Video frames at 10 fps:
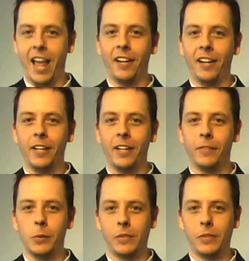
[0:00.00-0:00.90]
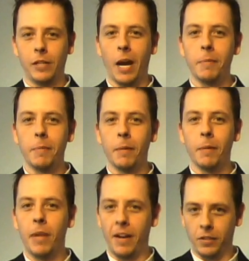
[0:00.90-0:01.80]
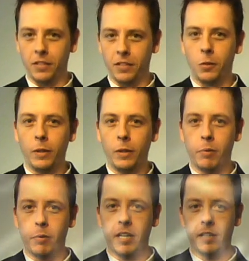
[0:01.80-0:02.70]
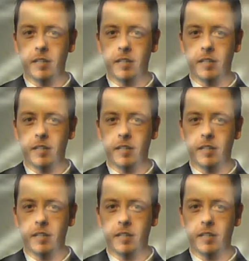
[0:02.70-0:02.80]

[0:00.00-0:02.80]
and our interviews coming up after this quick break.